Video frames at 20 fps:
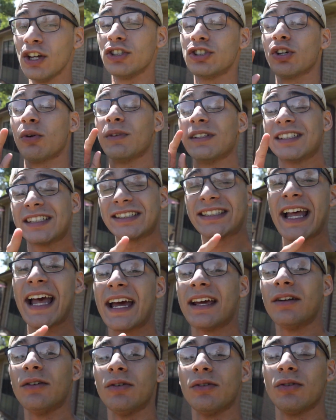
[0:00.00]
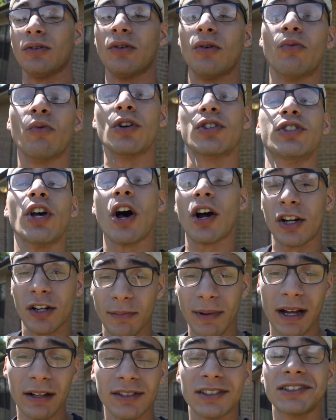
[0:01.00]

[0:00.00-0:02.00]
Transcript: So instead, we're talking about